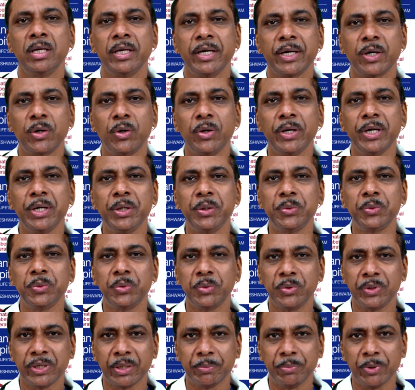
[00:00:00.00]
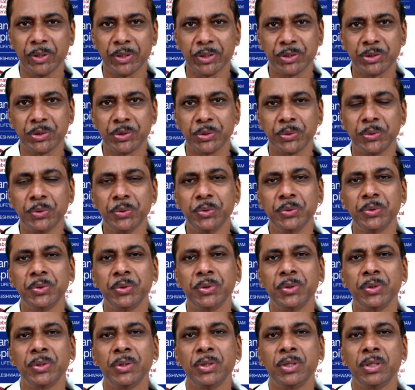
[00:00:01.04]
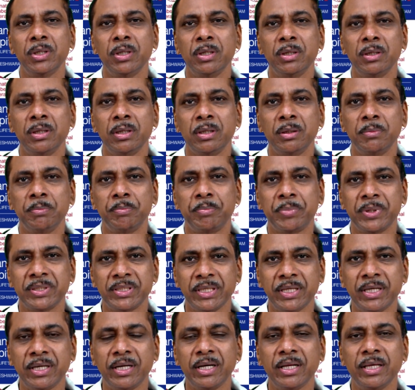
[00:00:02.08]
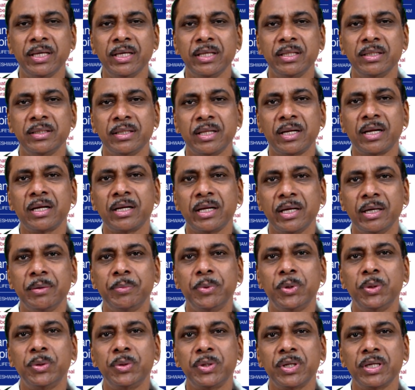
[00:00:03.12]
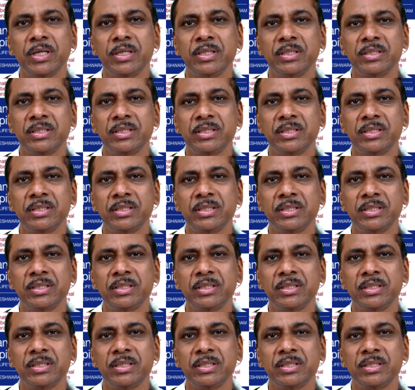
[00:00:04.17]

According to WHO, presently there are about